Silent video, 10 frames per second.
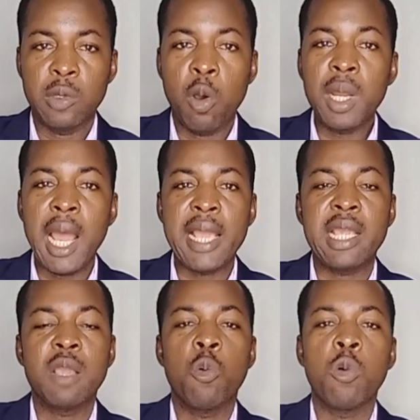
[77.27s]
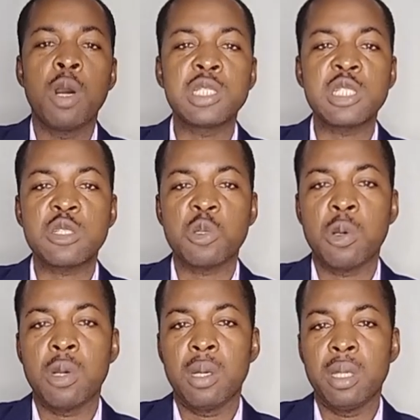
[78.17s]
Unlike what
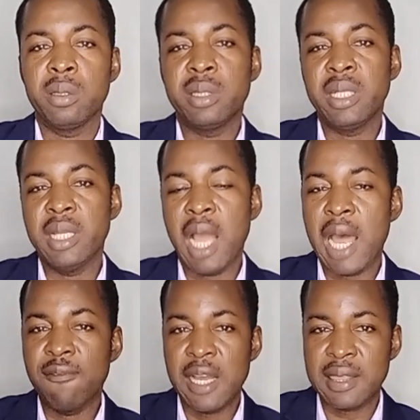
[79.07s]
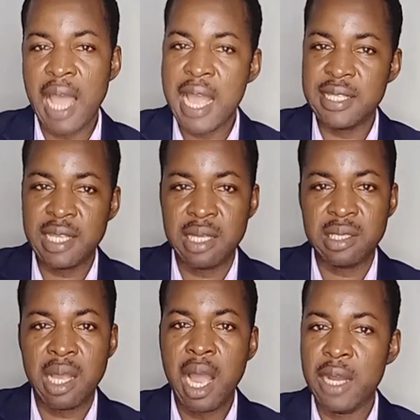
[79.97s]
the advertisers
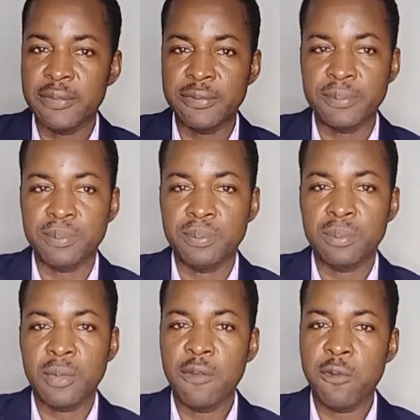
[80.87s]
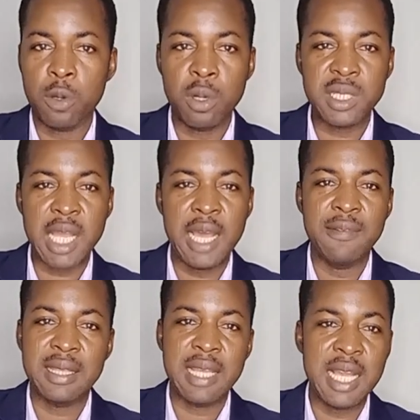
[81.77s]
have, for us
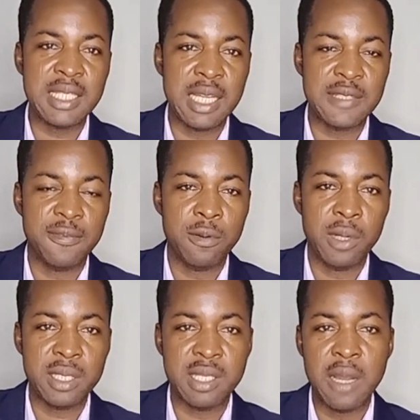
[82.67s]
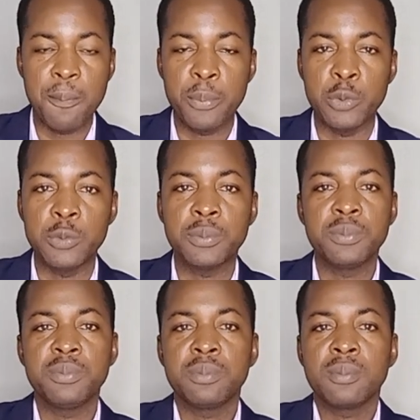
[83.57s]
advertisers, for example,
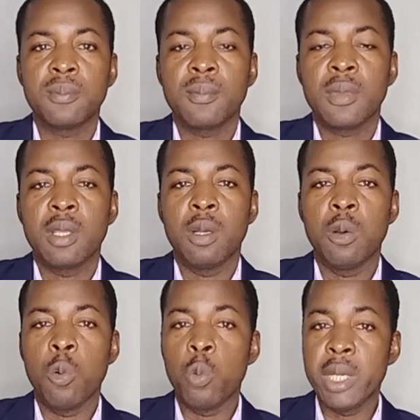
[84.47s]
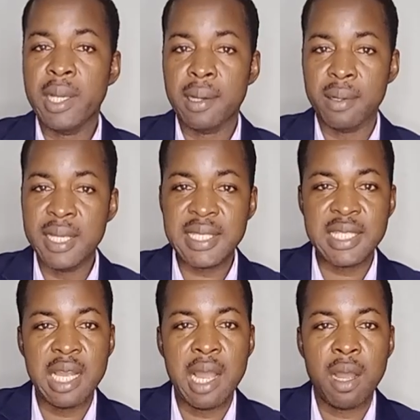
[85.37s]
we create
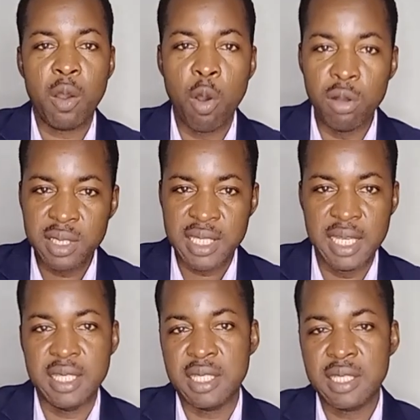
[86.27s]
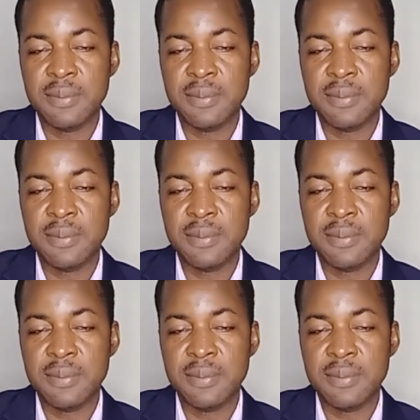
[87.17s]
content,